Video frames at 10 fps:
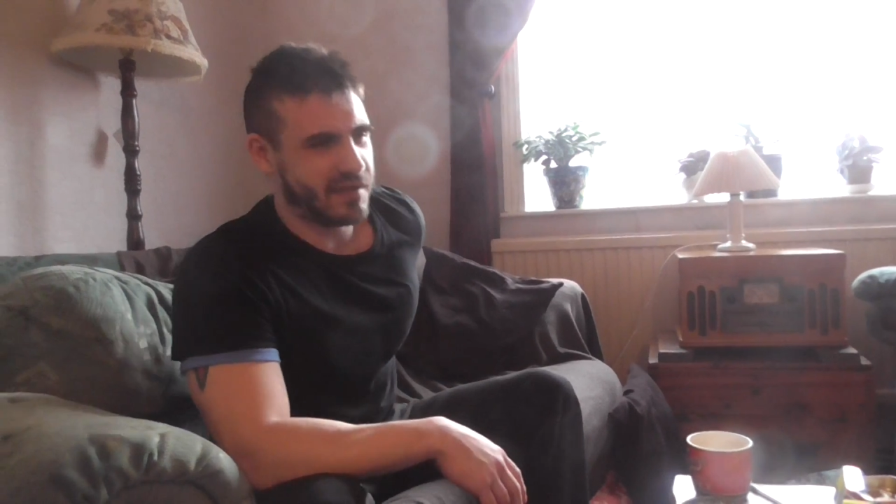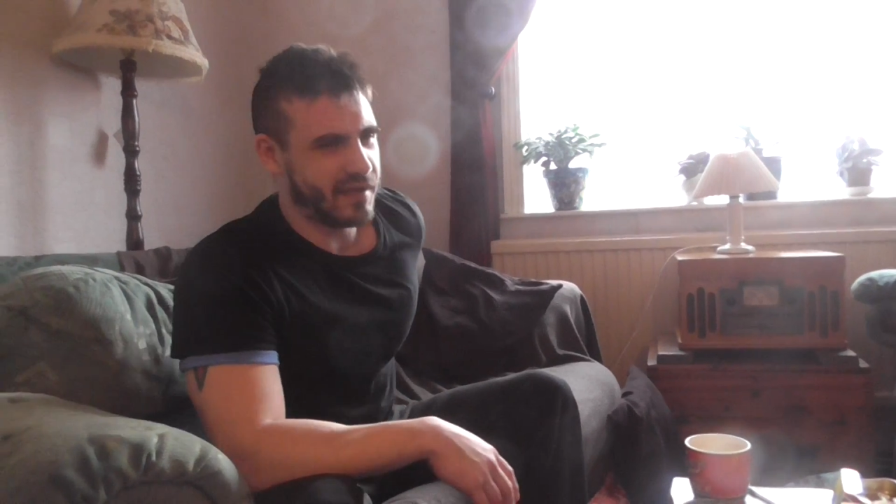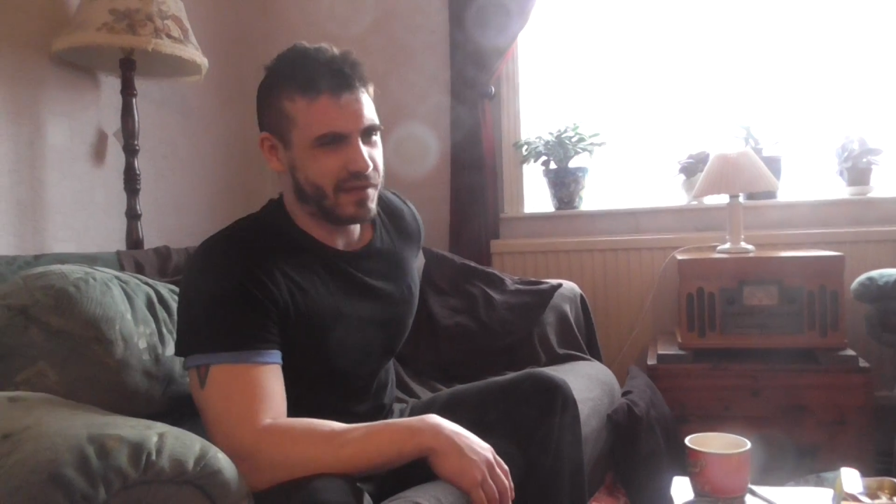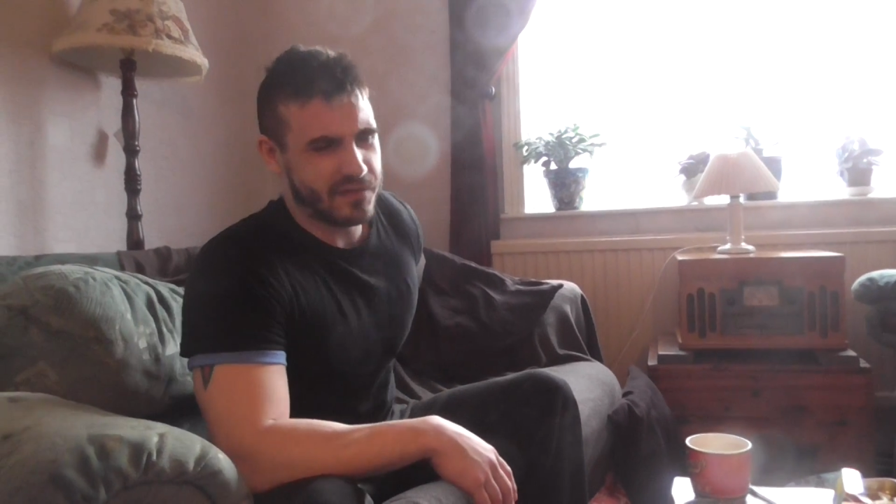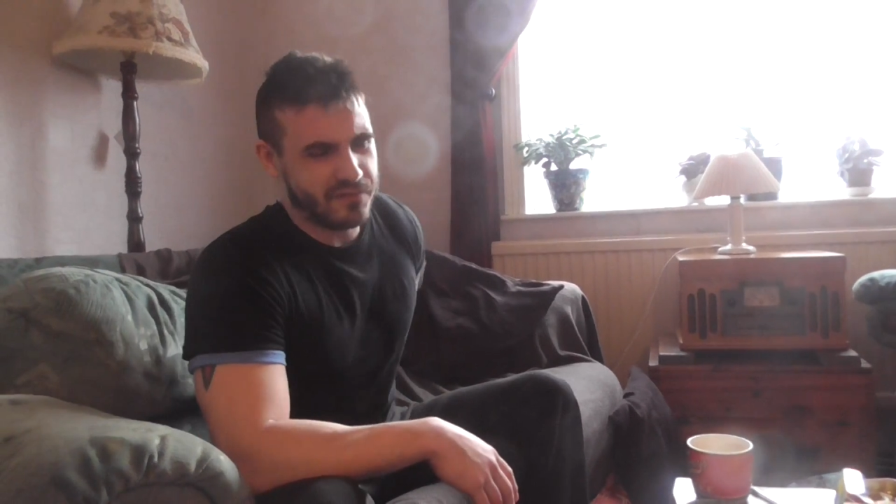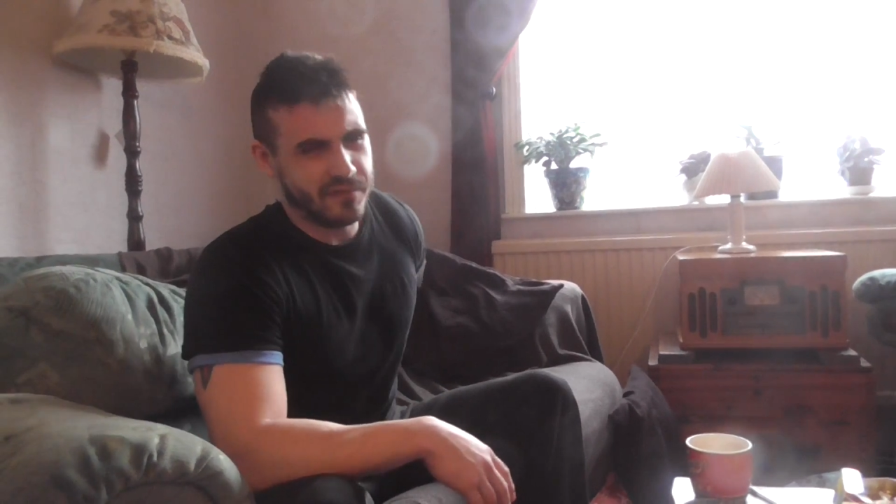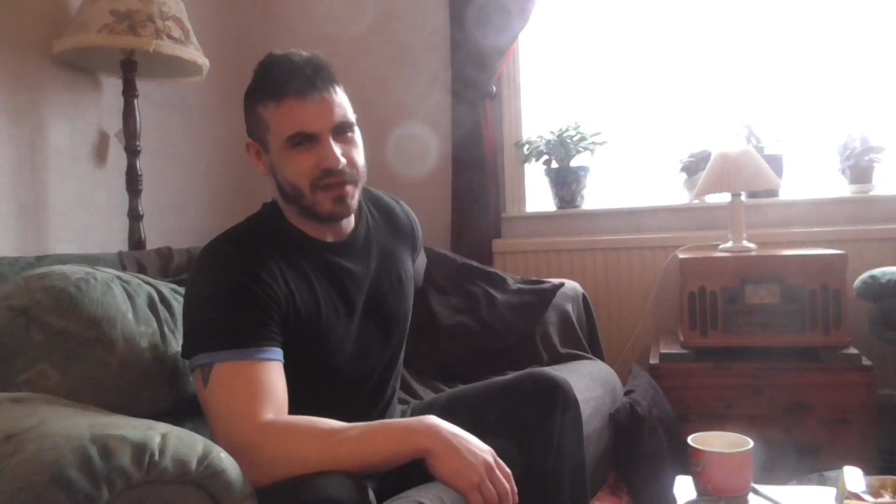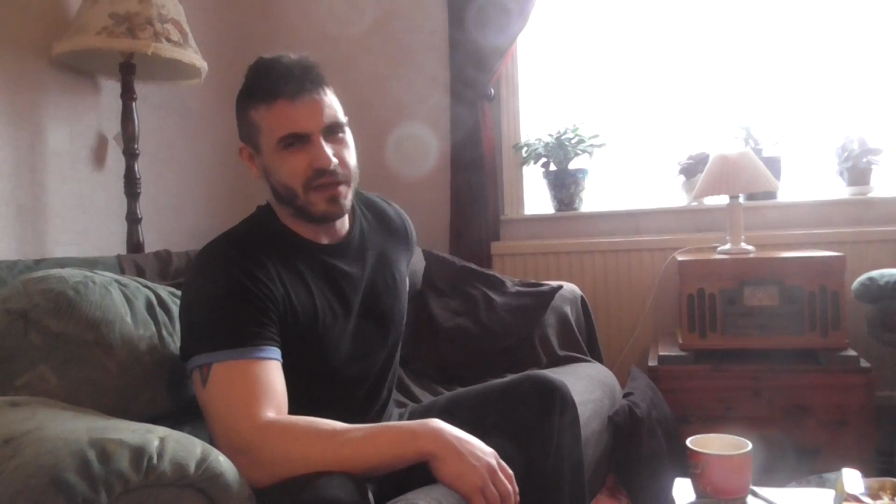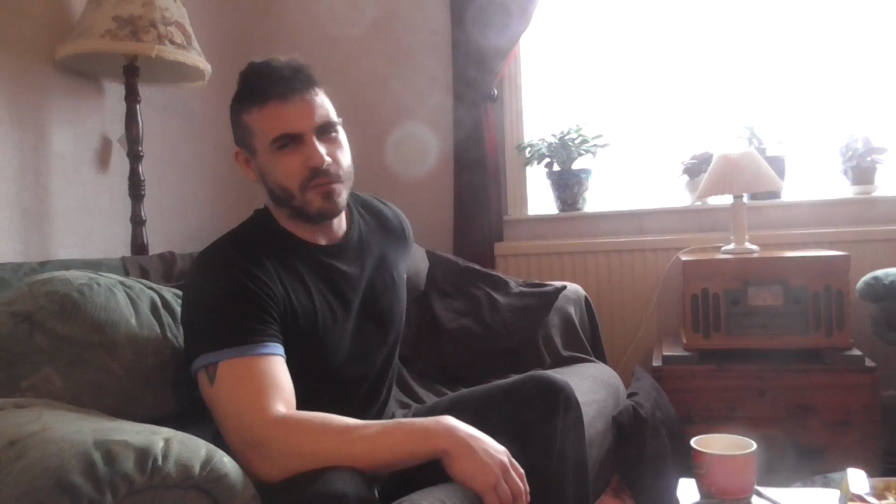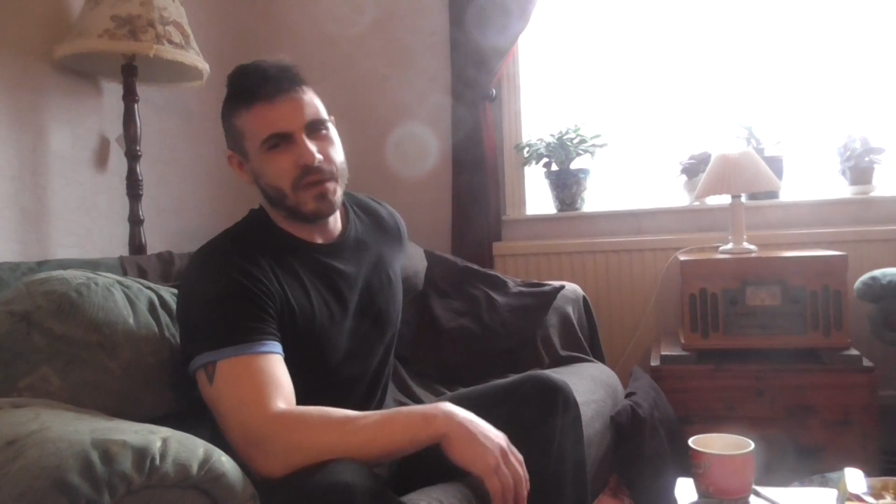
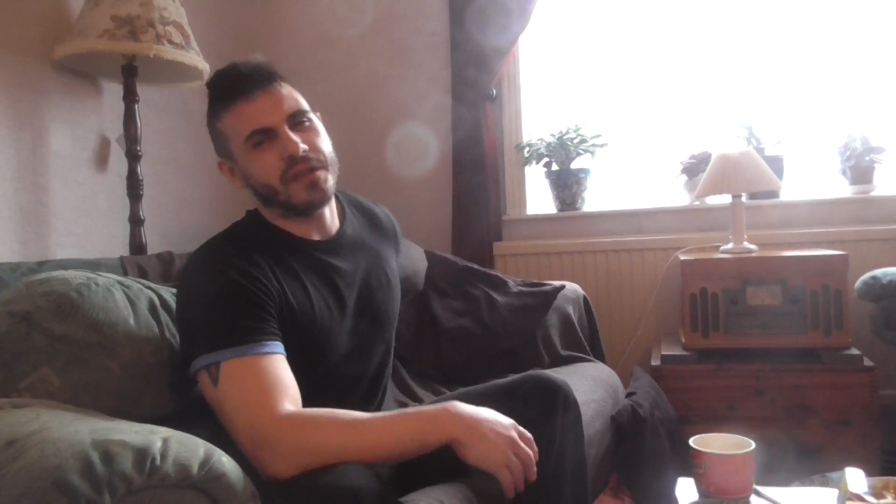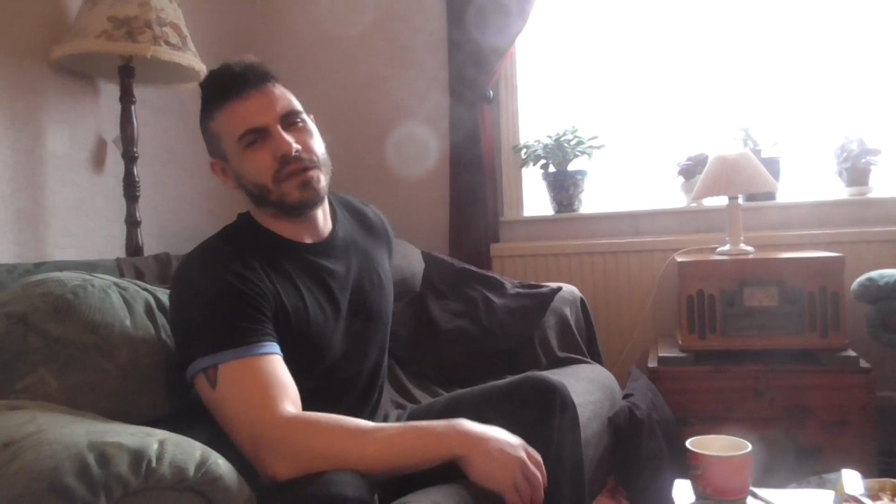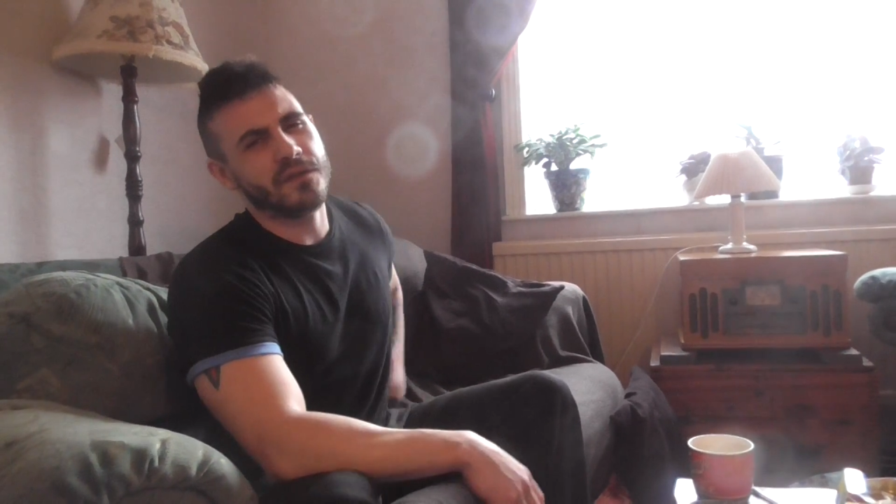schizophrenia when you're